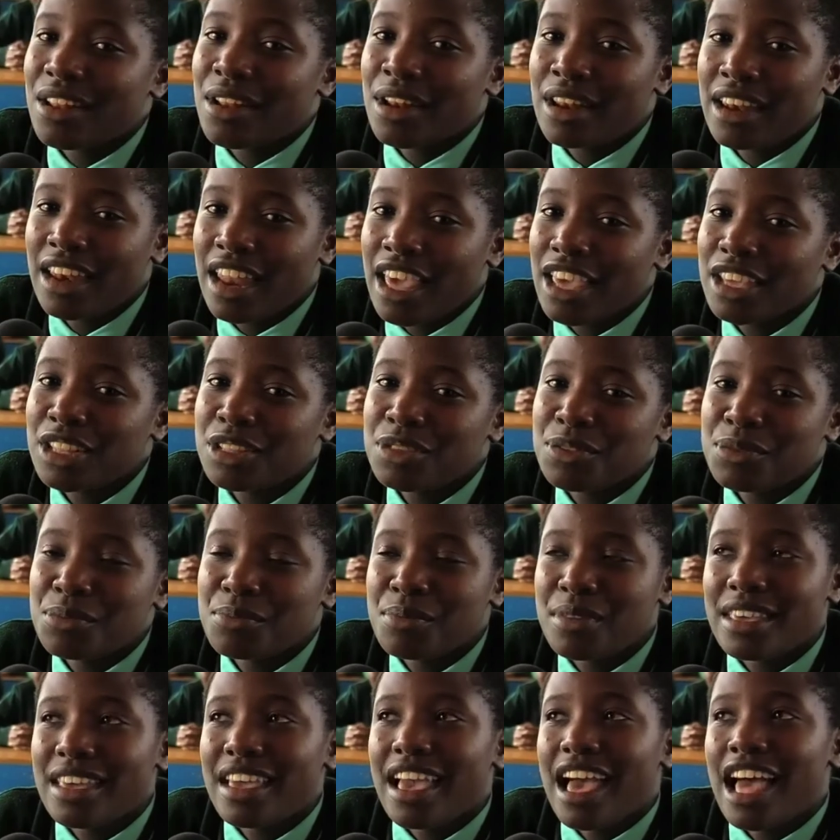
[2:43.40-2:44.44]
Like to
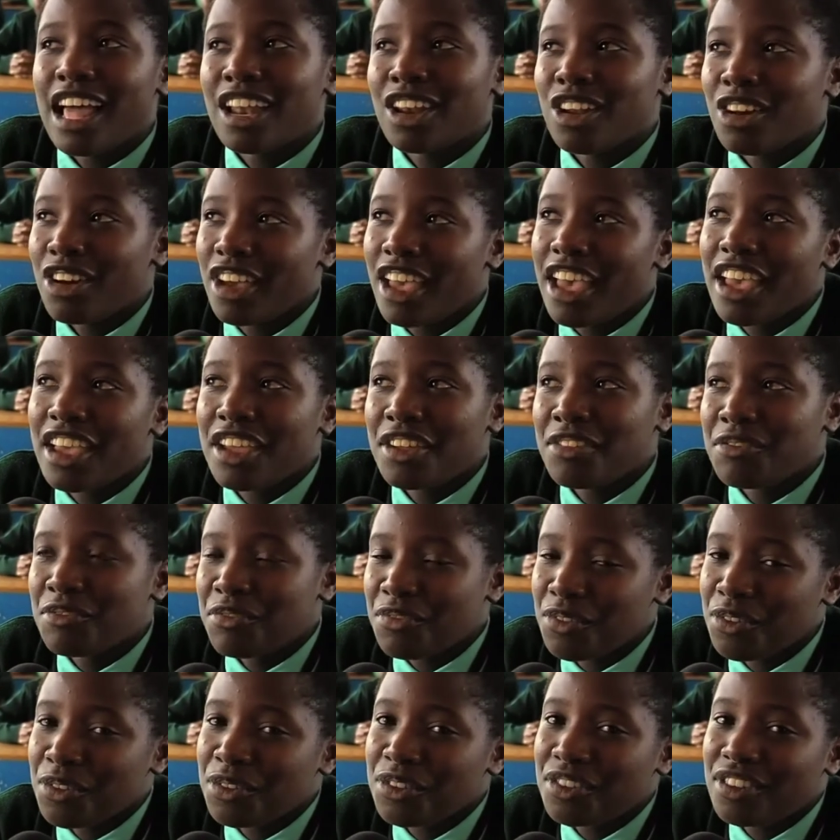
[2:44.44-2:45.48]
be a lawyer in
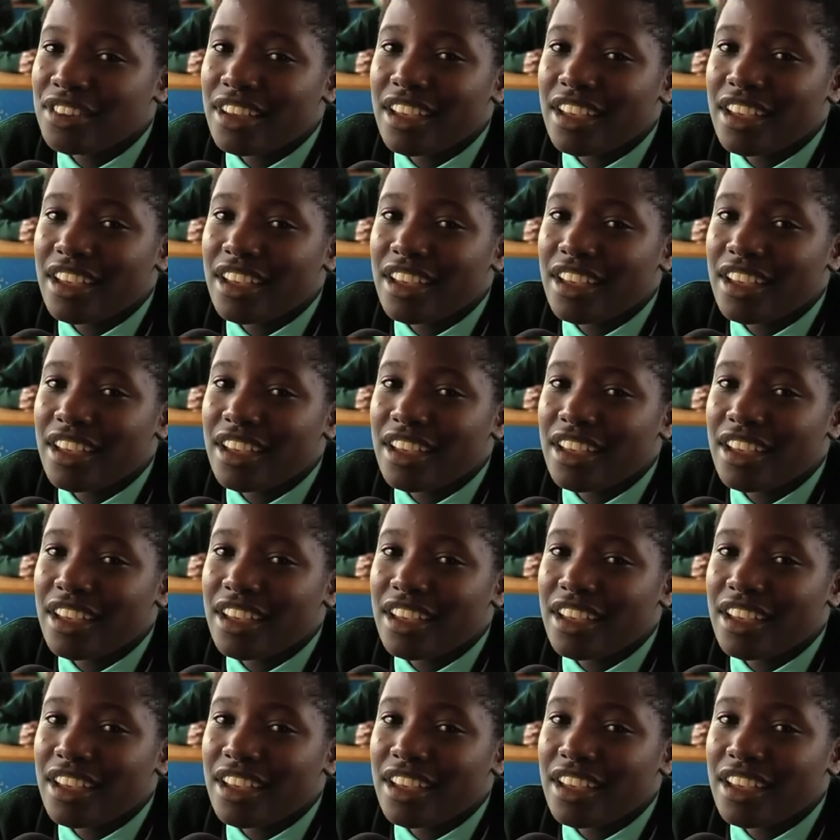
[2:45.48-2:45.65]
future.